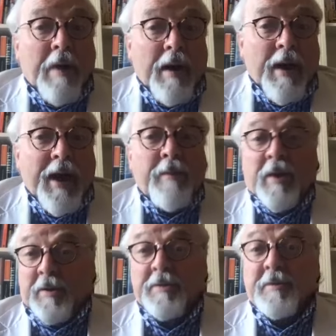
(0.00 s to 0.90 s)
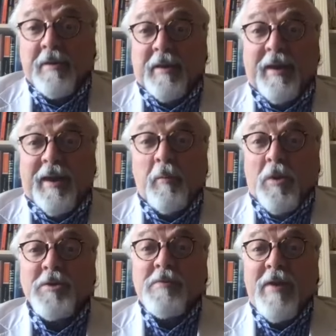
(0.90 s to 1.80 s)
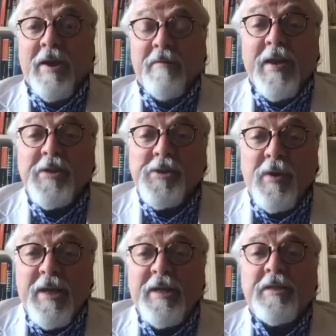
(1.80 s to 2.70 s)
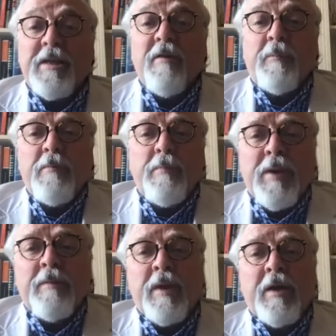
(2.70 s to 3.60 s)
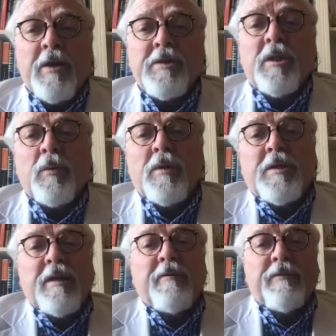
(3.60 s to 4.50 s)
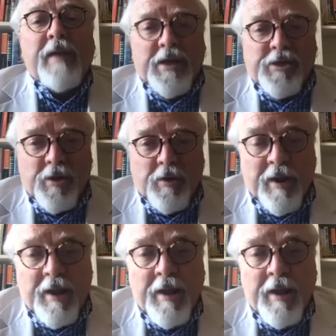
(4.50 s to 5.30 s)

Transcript: because it wasn't very inflationary in itself, but B, because there were deflationary